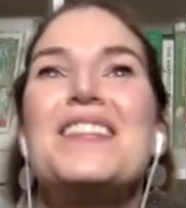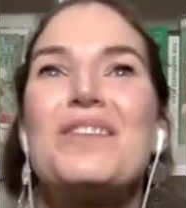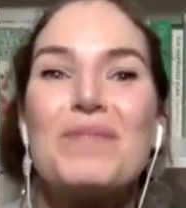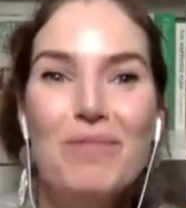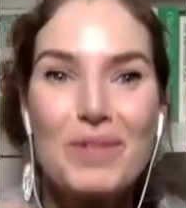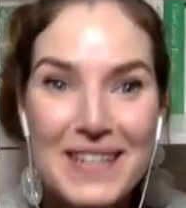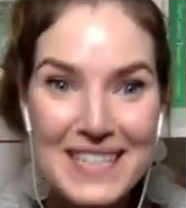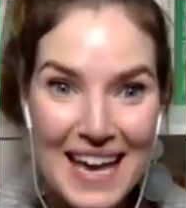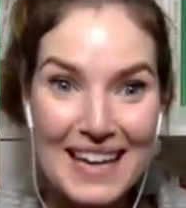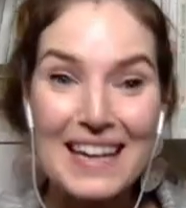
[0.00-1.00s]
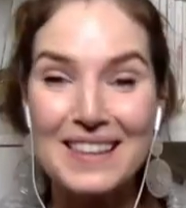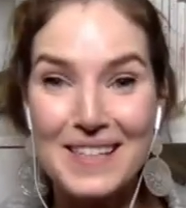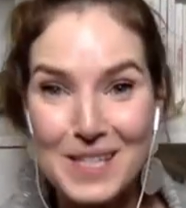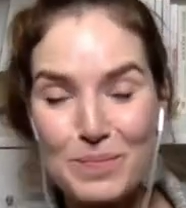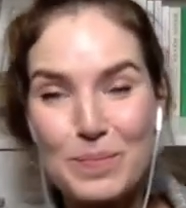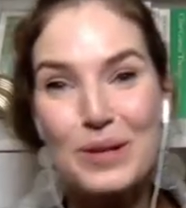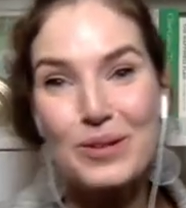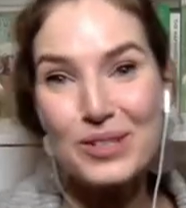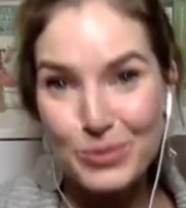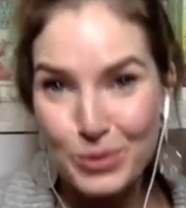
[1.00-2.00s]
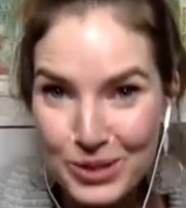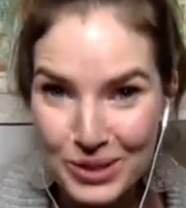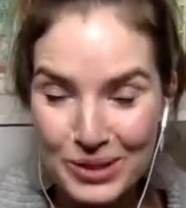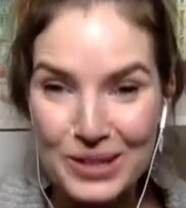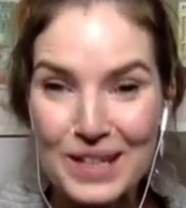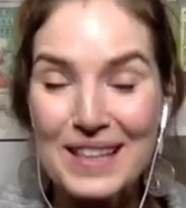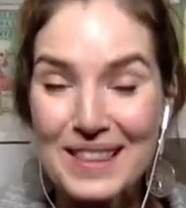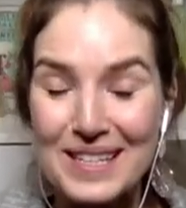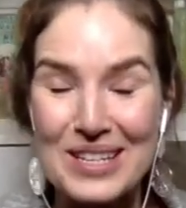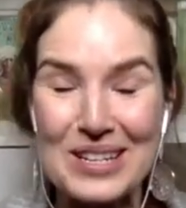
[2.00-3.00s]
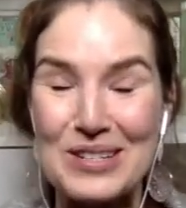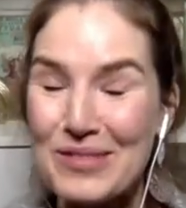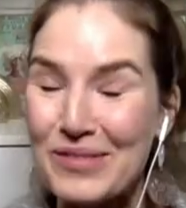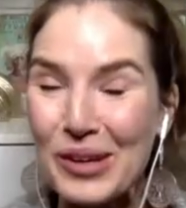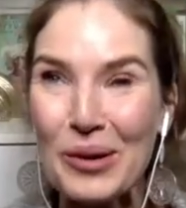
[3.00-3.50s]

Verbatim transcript: that we would be taking the spiritual turn in this interview.